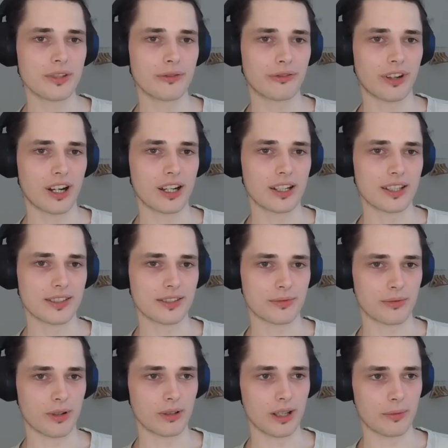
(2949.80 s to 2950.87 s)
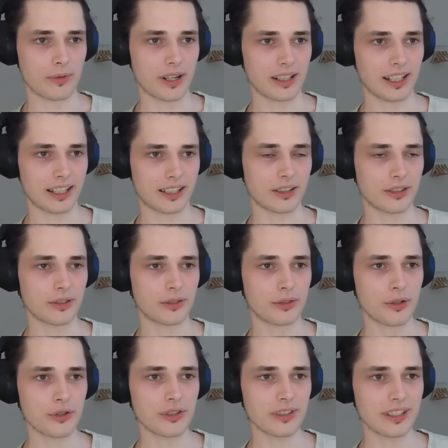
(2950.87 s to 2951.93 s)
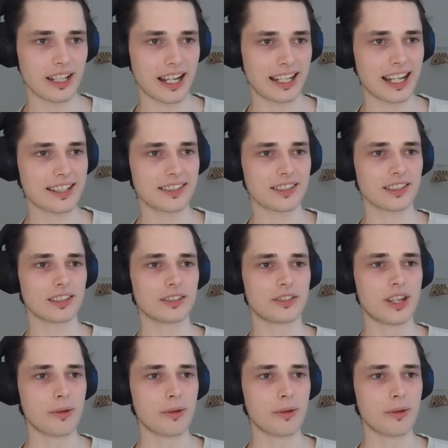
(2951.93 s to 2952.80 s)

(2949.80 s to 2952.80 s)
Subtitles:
do you find as a rollup, right? Like usually, I guess,